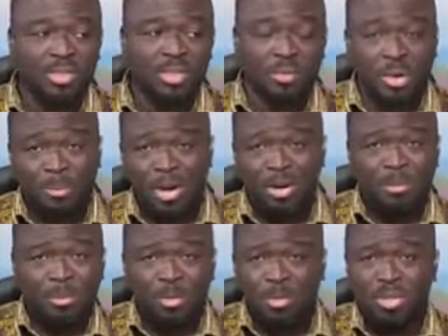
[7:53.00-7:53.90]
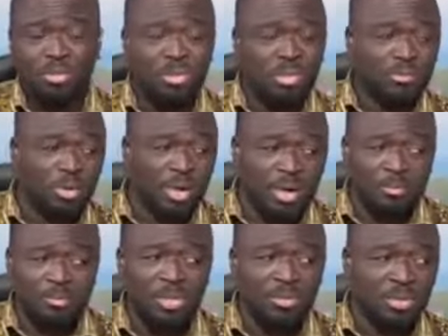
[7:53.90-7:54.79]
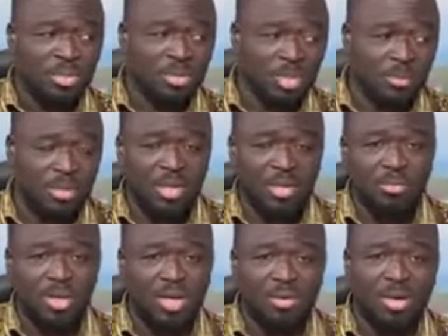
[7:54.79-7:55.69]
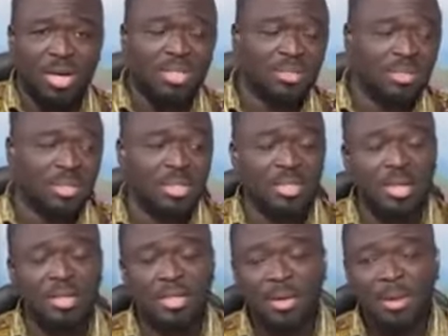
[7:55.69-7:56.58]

the whip. I remember when those 4 MPs were suspended, we heard all kinds of things that